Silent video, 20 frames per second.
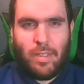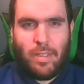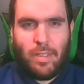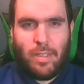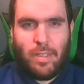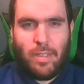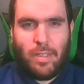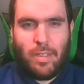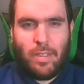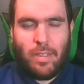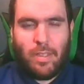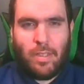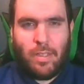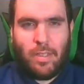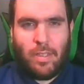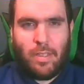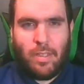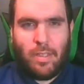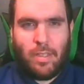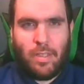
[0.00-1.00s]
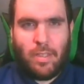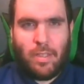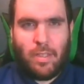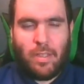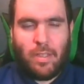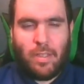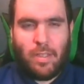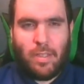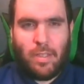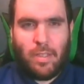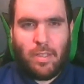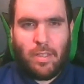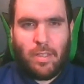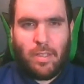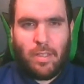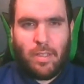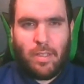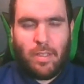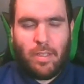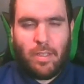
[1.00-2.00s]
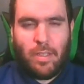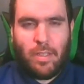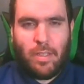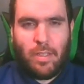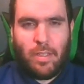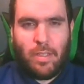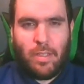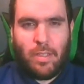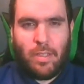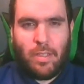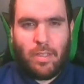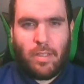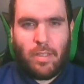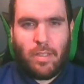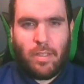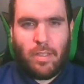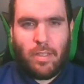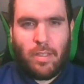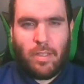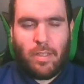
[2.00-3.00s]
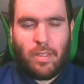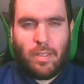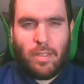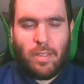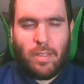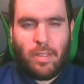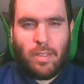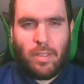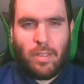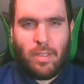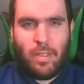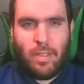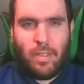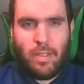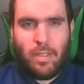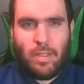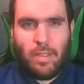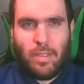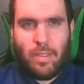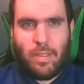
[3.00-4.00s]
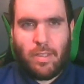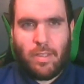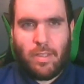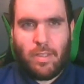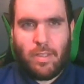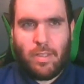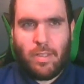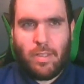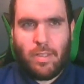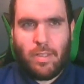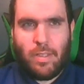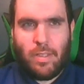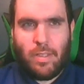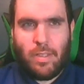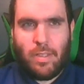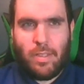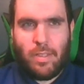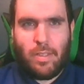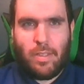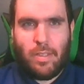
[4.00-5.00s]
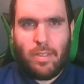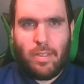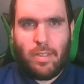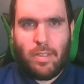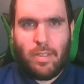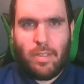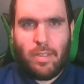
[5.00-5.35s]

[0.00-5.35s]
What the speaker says: (not speaking)